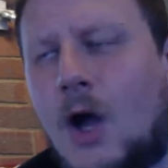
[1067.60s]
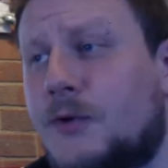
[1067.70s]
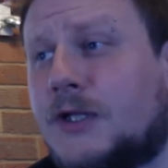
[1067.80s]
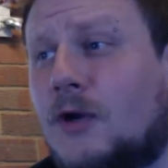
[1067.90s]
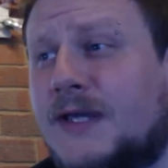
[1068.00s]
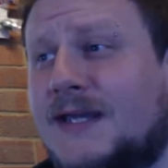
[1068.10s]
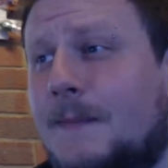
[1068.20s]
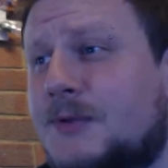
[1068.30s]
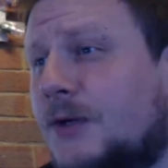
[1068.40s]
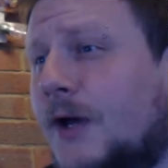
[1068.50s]
Okie dokie,
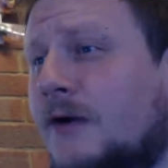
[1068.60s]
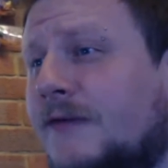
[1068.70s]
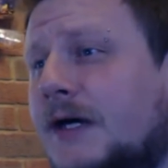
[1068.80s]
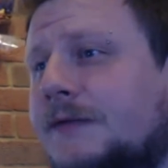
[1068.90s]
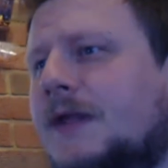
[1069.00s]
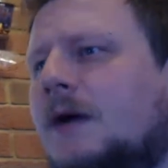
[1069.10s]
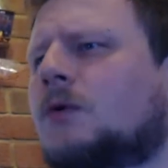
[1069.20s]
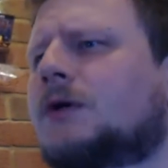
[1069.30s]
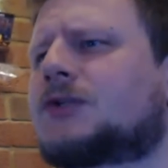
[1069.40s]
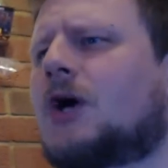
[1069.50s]
episode over. That
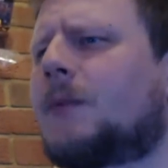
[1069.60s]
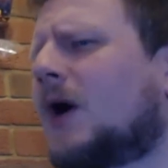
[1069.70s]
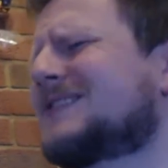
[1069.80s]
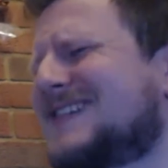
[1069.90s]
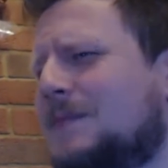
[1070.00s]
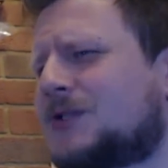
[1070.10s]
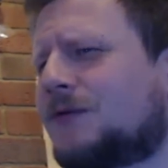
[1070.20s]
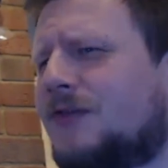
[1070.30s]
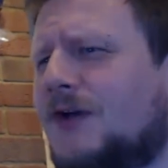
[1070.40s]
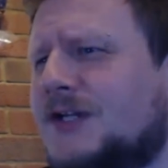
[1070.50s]
was Carboot Hunting
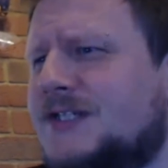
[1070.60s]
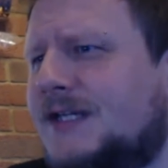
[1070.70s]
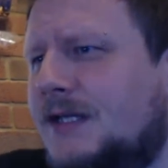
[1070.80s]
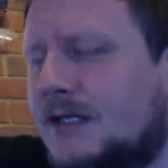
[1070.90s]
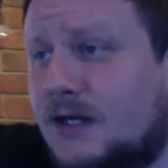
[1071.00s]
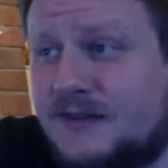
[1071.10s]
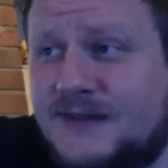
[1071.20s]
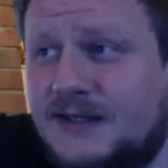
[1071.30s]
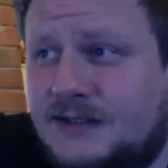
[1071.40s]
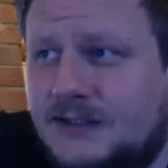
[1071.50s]
episode 30, I
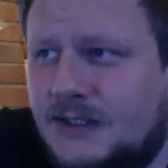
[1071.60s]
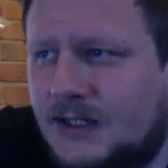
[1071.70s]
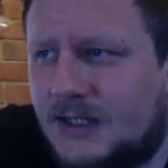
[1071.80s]
think.